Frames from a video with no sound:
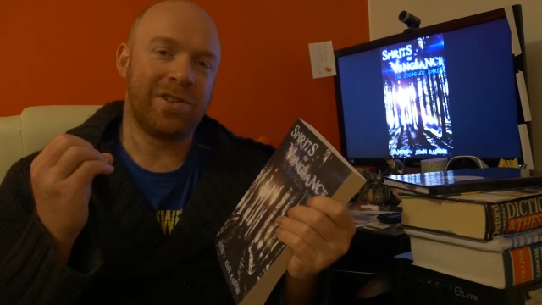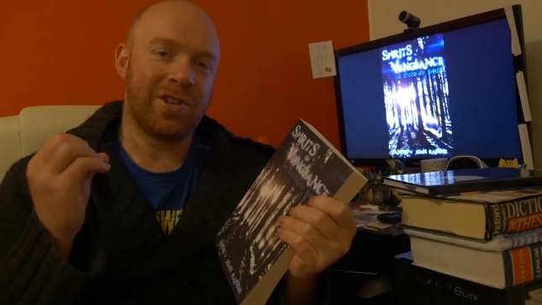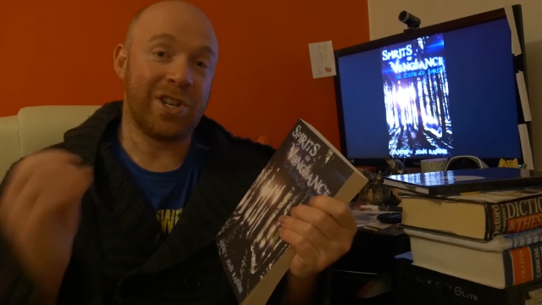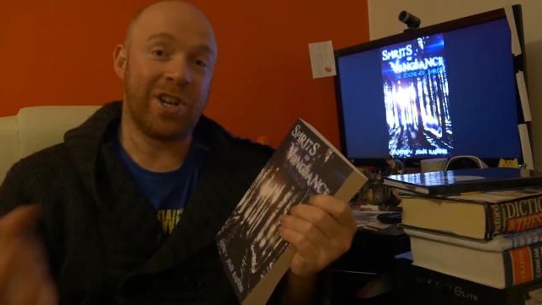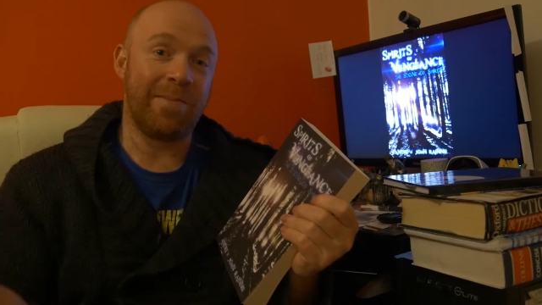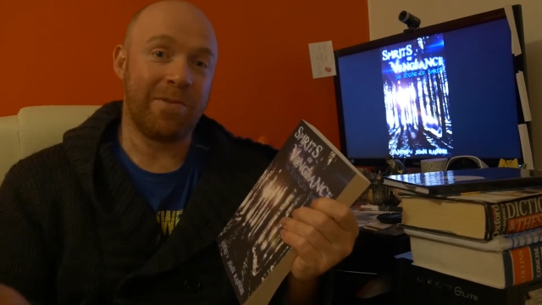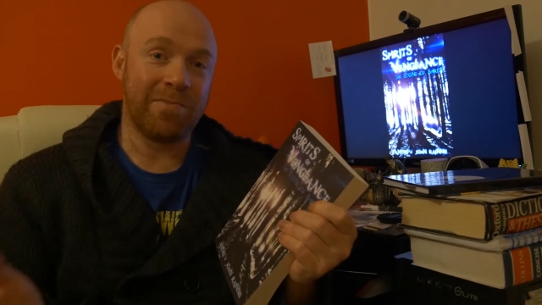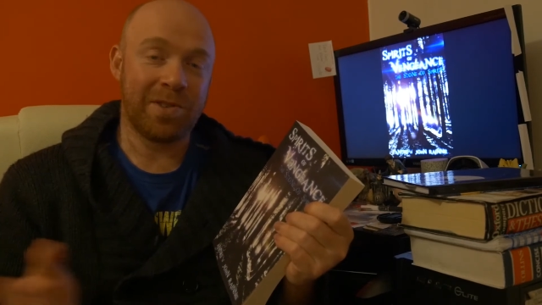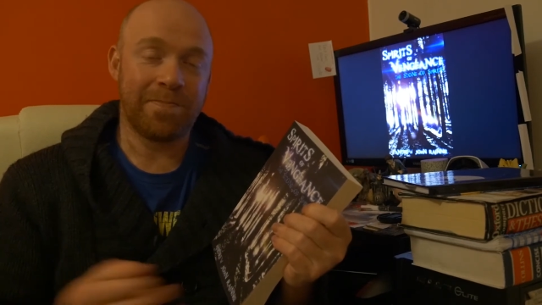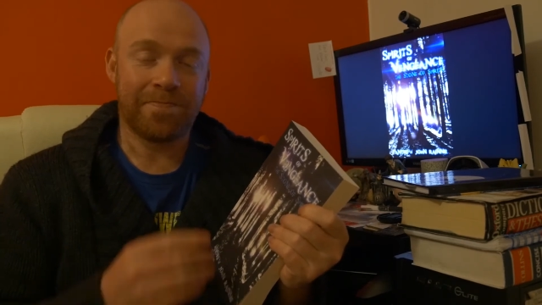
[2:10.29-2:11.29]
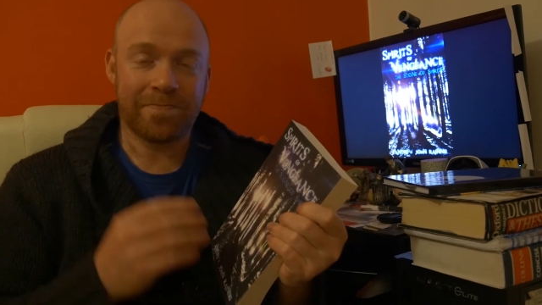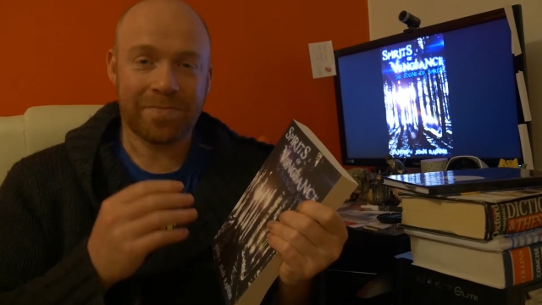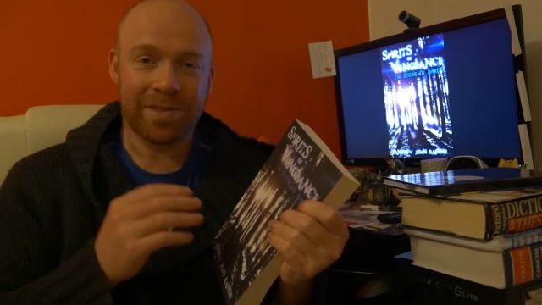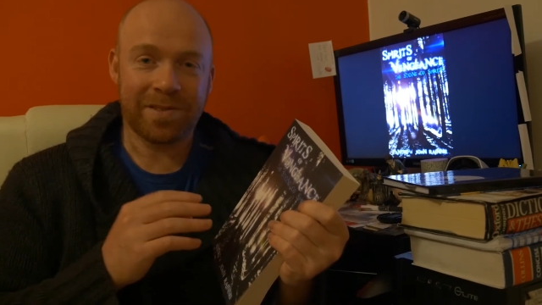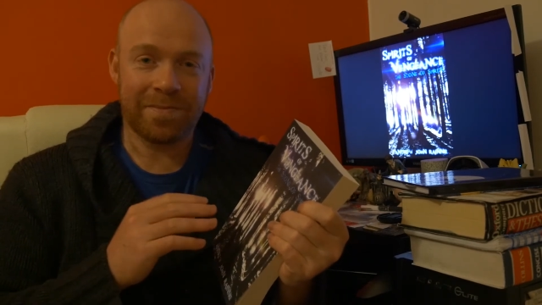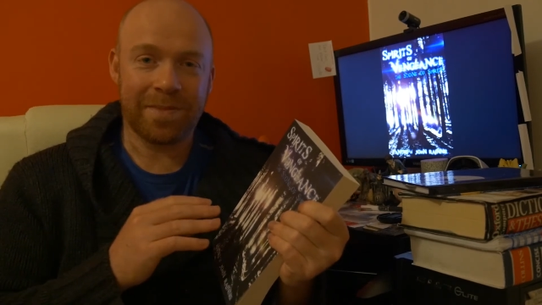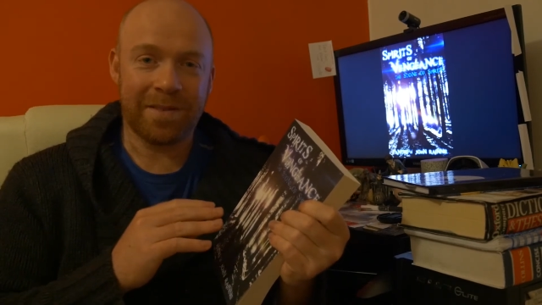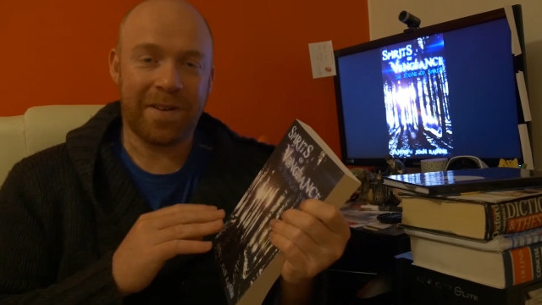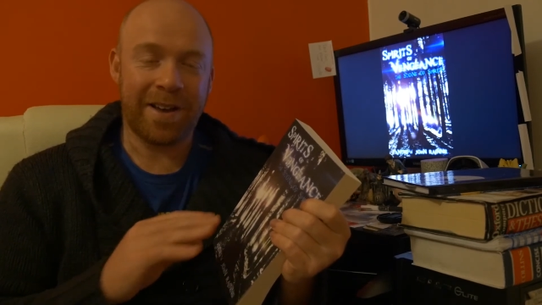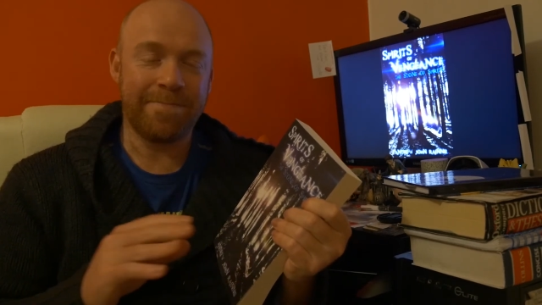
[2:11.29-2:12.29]
J.J. Abrams
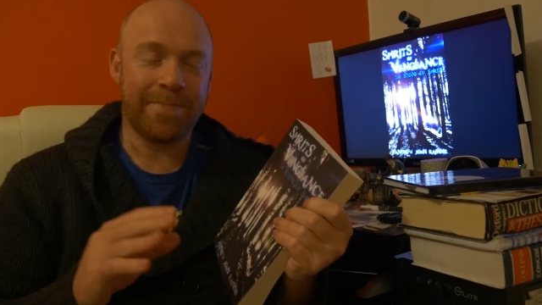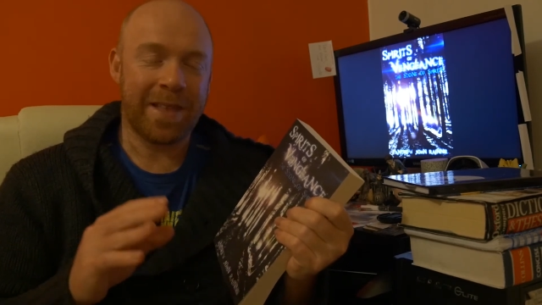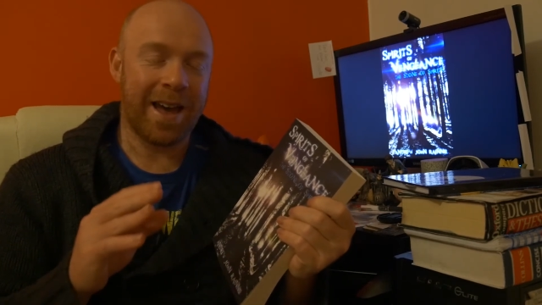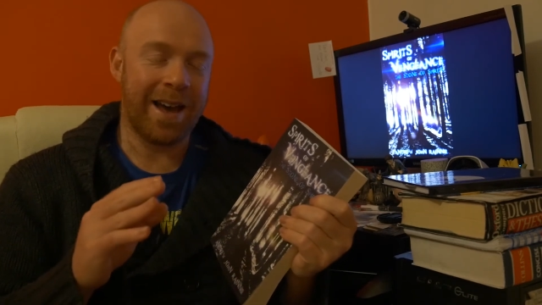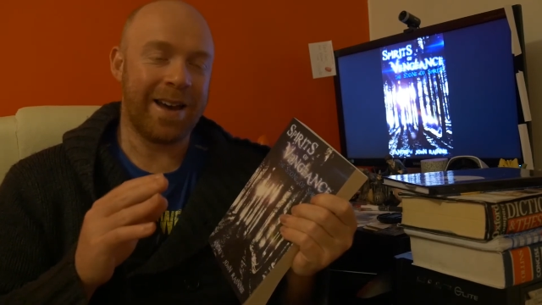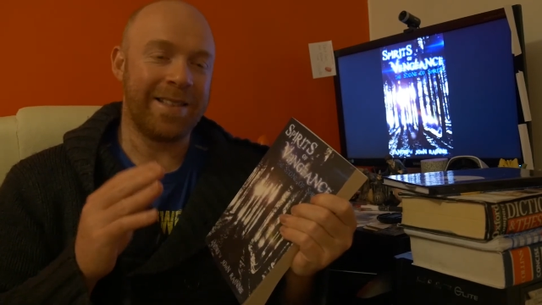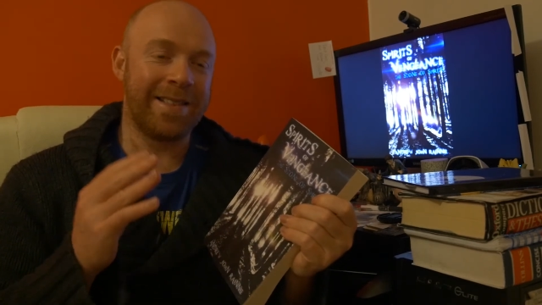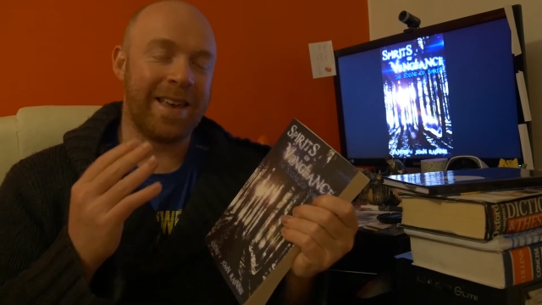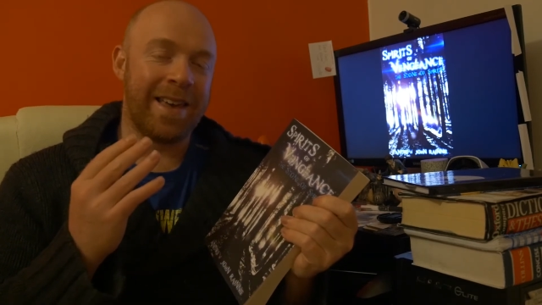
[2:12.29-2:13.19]
fan, and